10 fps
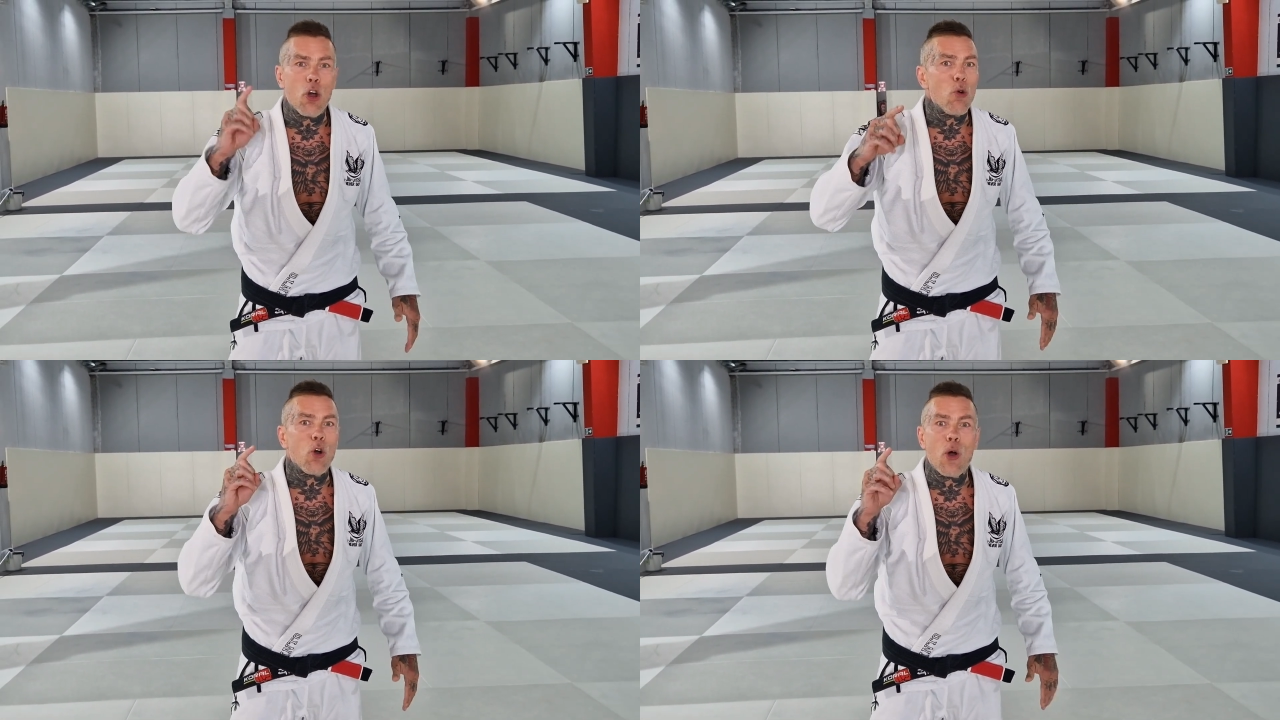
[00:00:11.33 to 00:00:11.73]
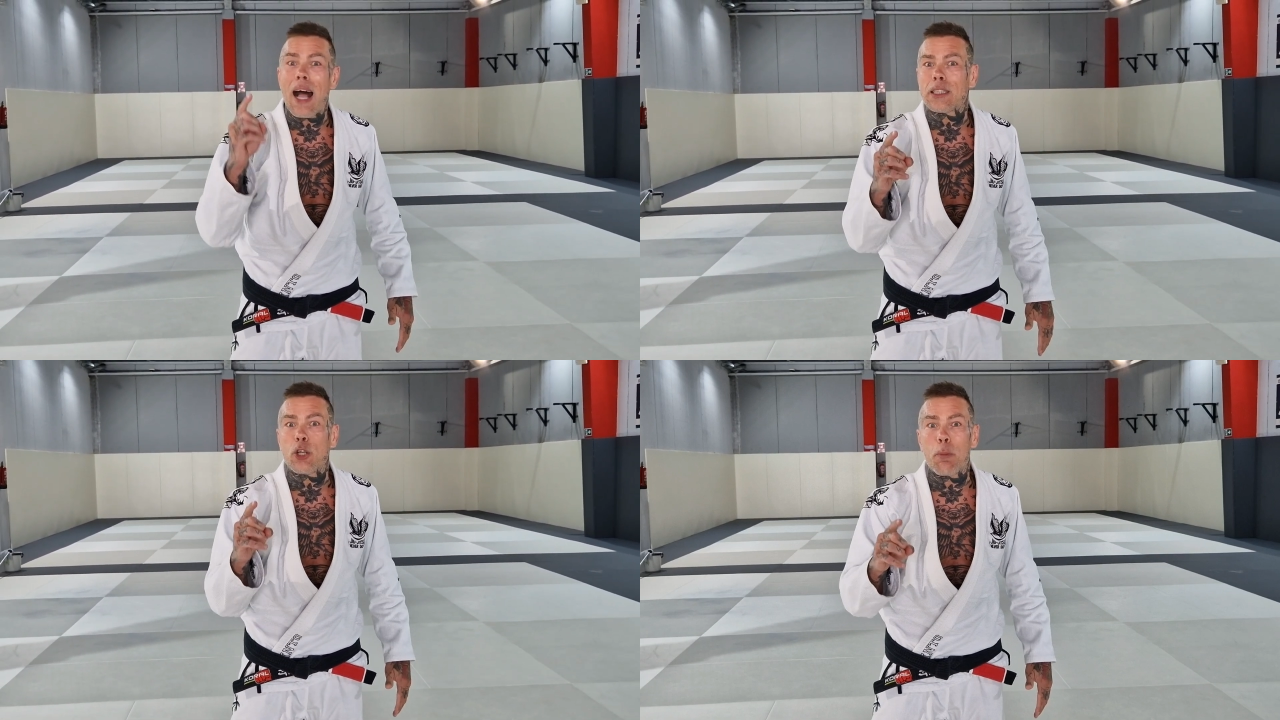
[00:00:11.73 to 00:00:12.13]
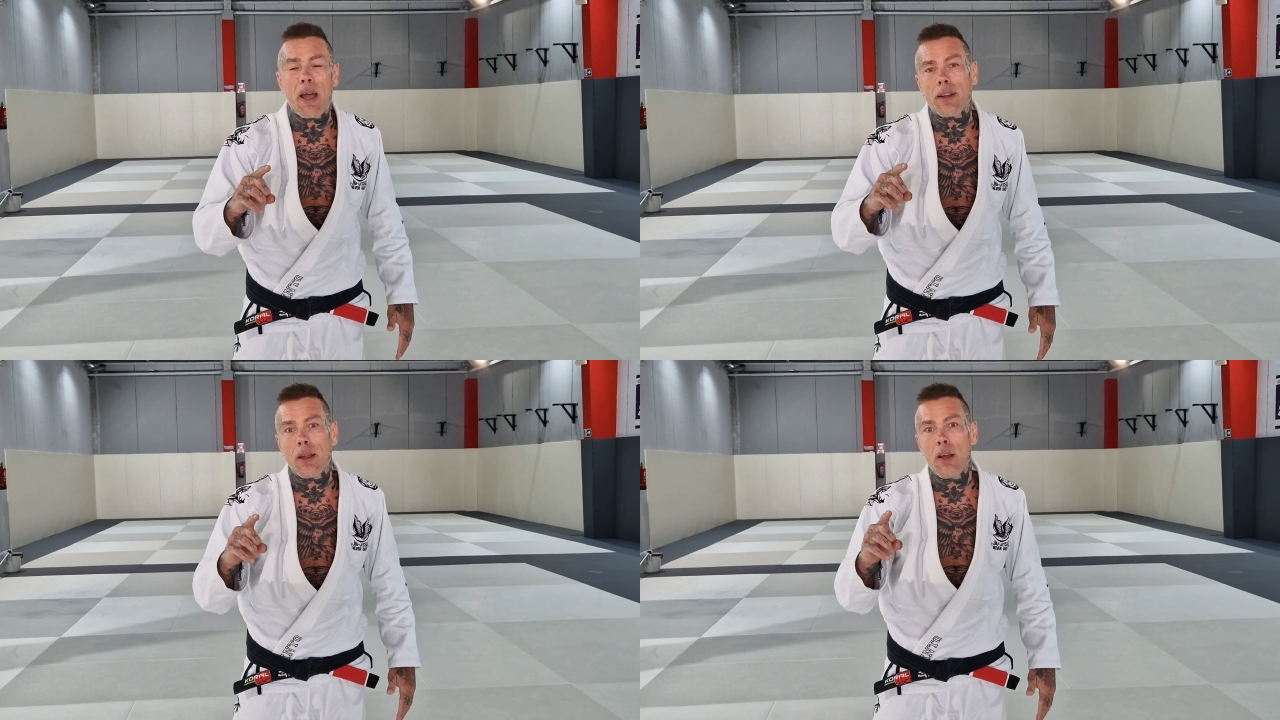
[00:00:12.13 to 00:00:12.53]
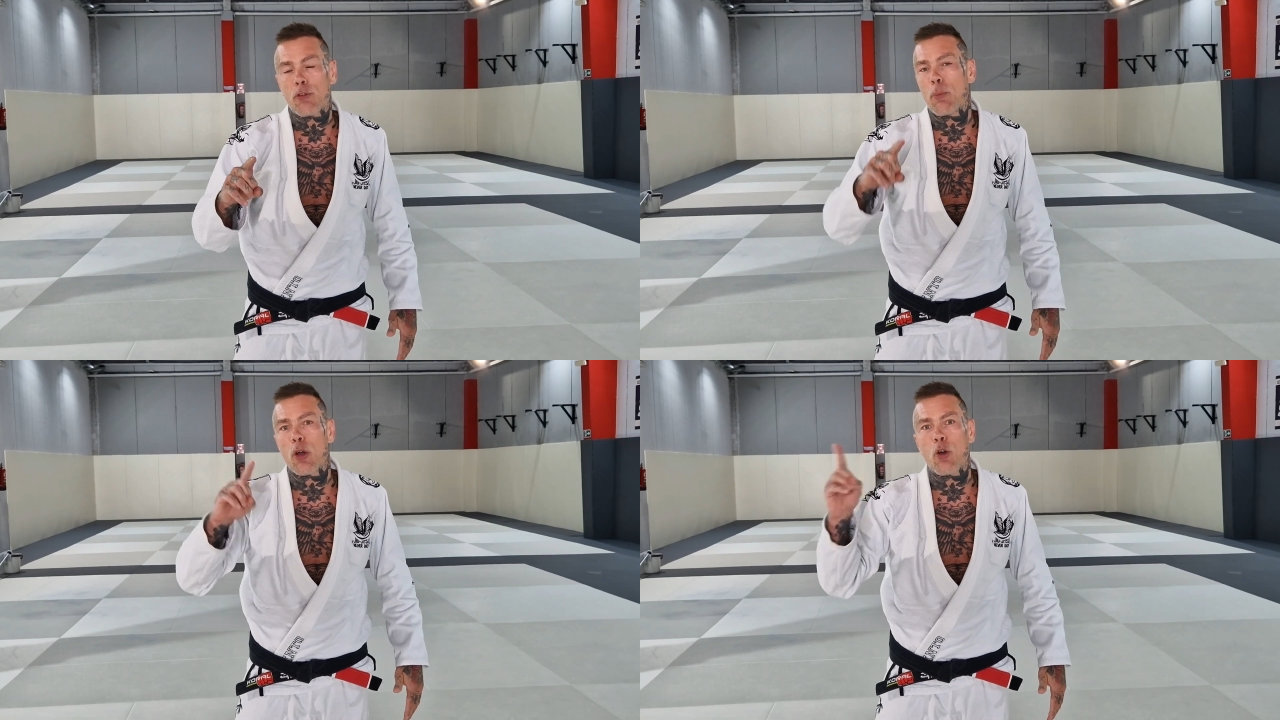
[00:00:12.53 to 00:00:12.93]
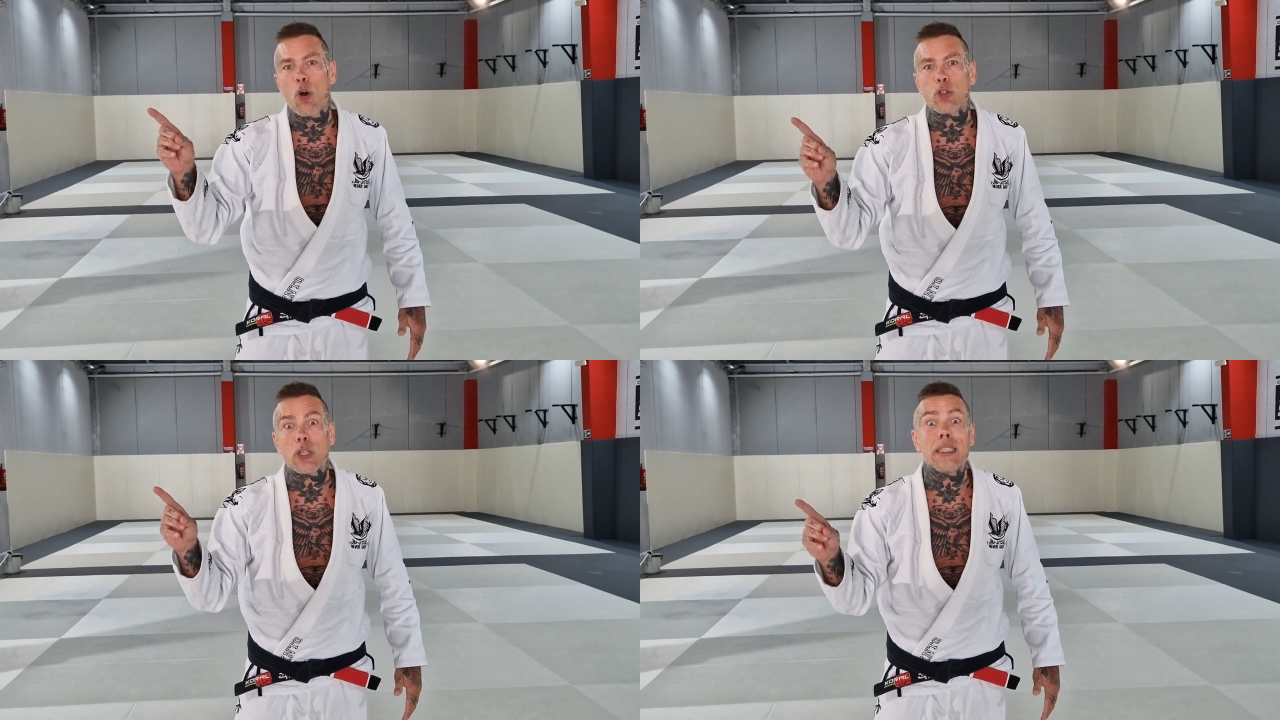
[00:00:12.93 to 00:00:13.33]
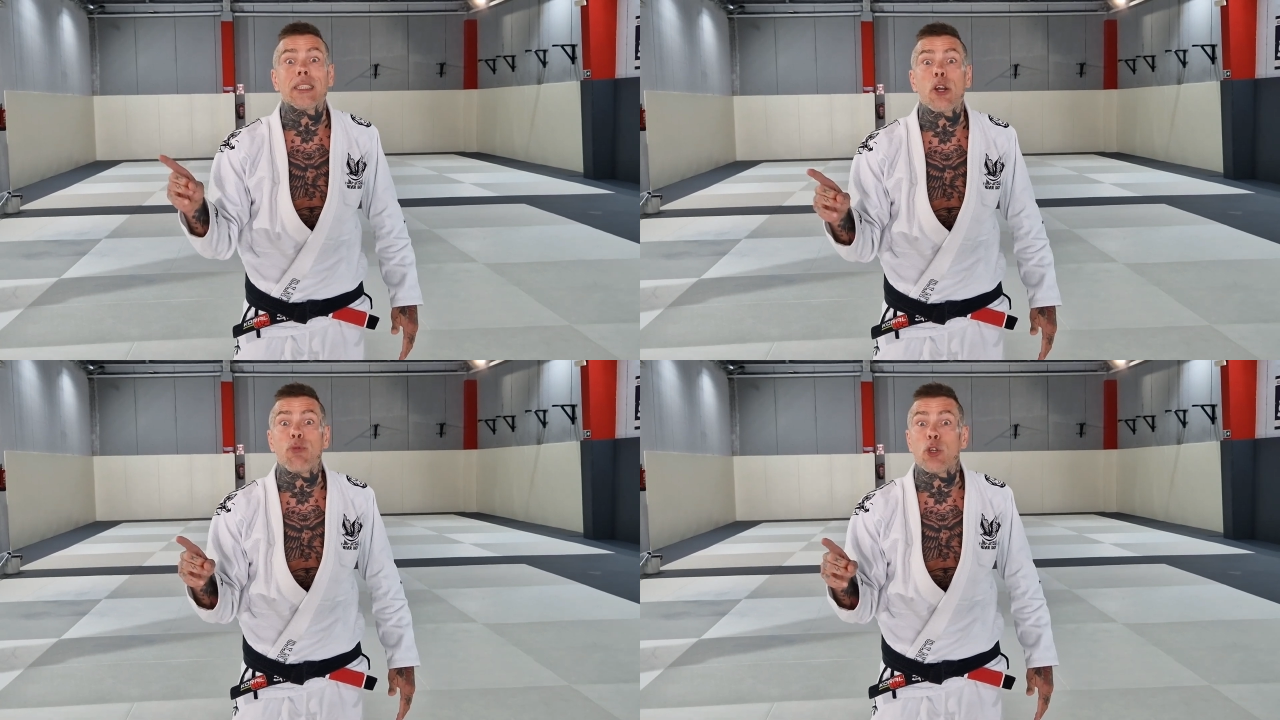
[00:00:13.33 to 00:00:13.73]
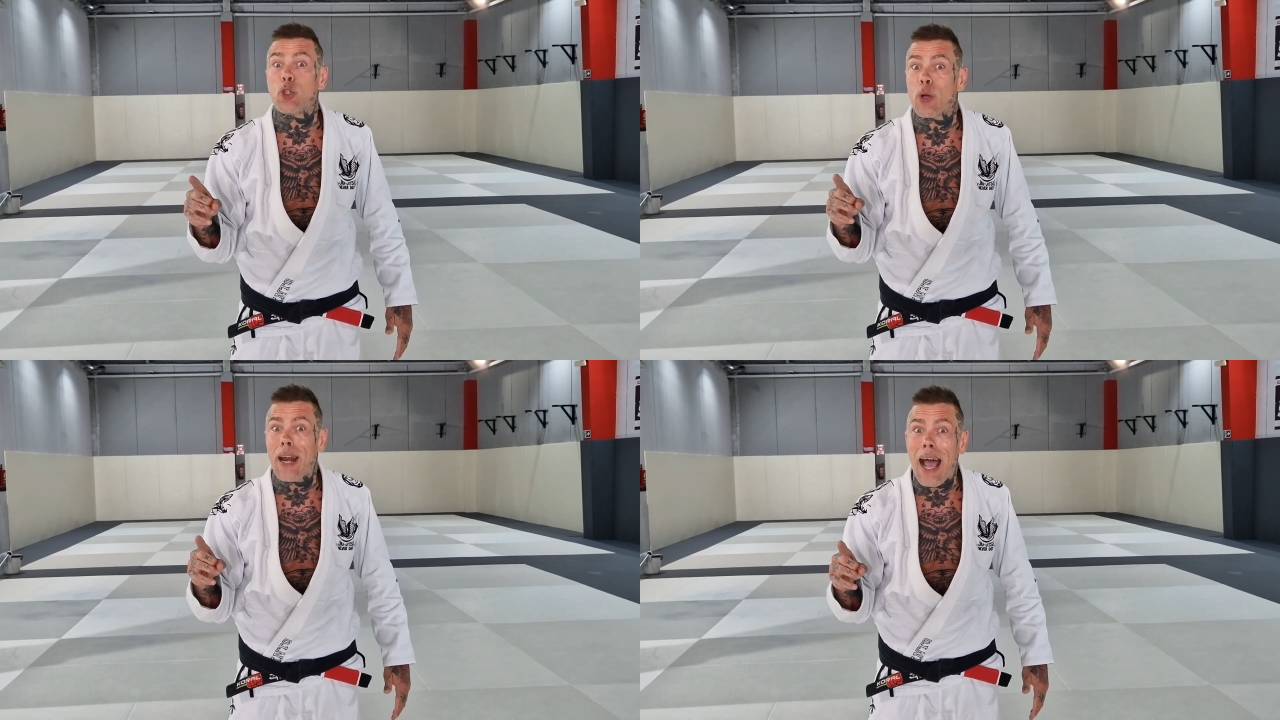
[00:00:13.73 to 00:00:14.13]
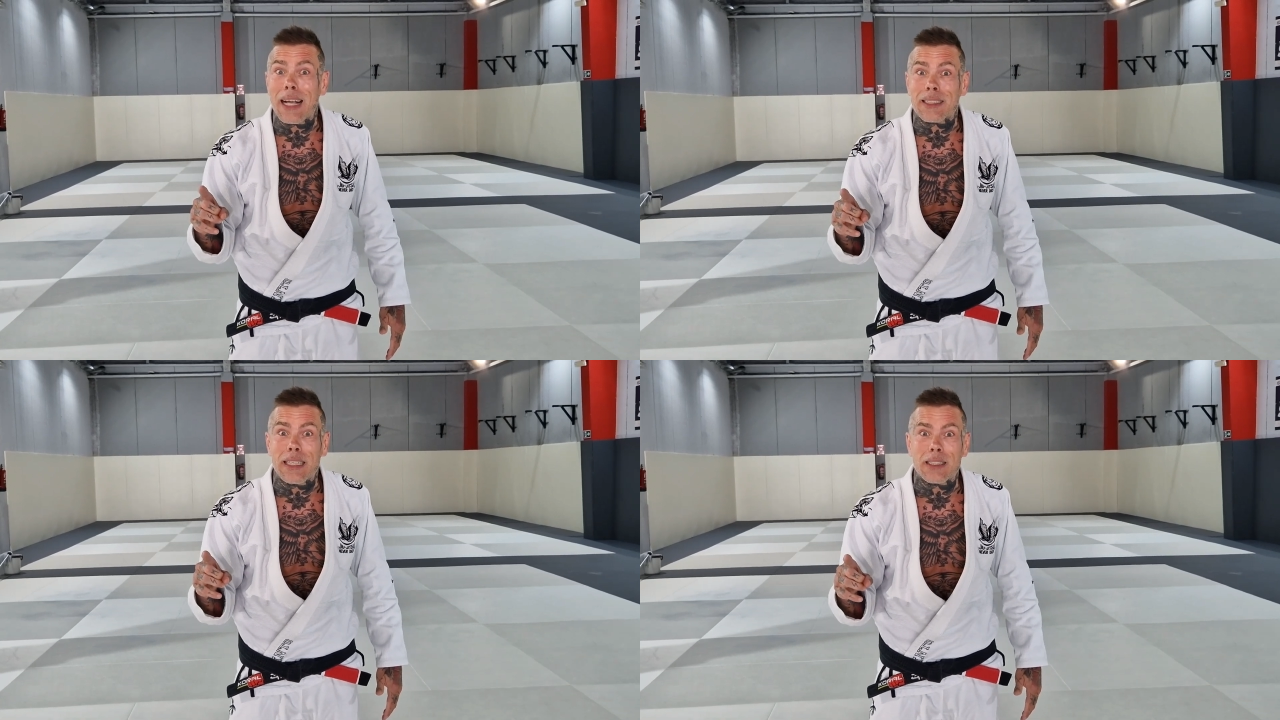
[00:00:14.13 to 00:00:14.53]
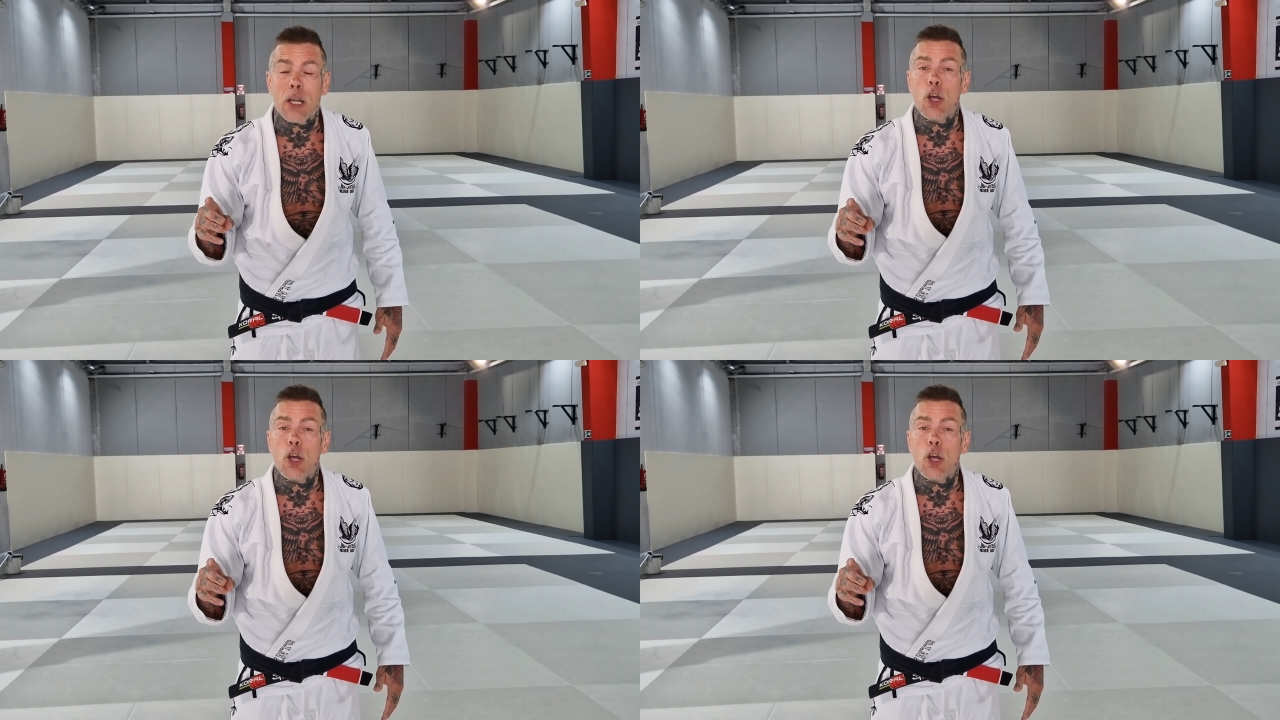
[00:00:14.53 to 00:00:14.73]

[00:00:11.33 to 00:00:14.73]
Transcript: don't go ask your belt from your coach. Instead of what you can ask is,